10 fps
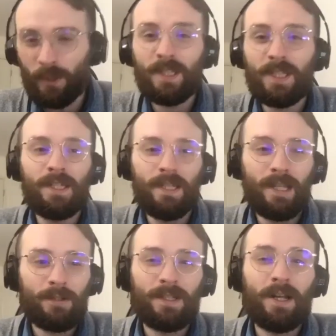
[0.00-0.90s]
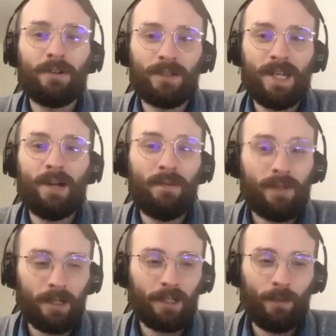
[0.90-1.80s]
$60,000 now. I've
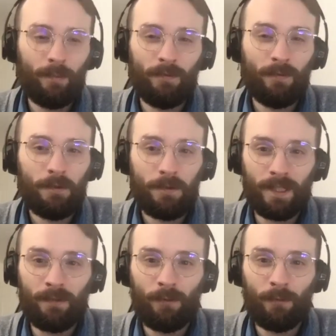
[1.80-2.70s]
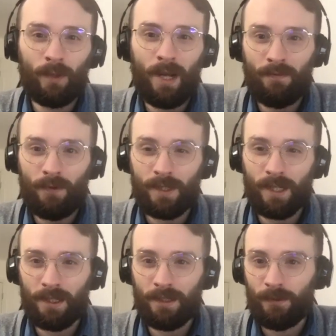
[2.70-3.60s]
got a couple of those. When I first
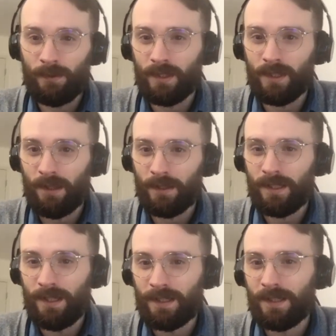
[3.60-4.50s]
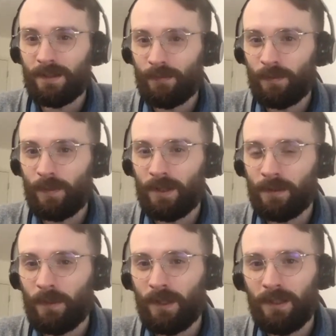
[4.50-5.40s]
got into it in Dallas, Texas, with my
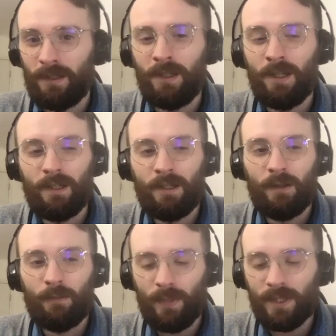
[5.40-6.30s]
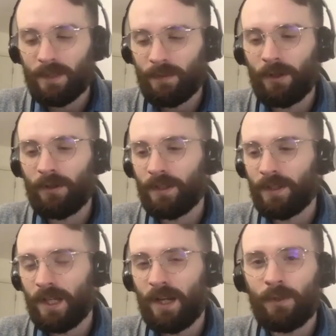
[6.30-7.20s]
business partner at
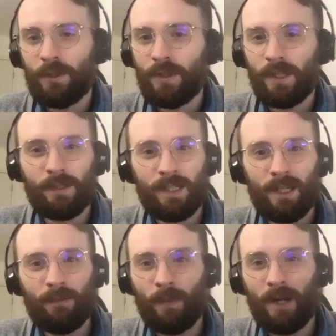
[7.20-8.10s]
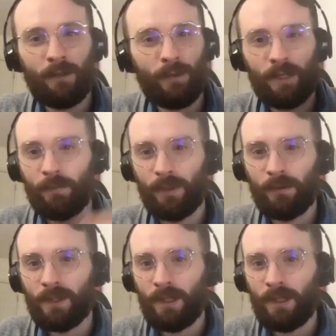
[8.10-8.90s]
the time, we just set up a mining rig, built.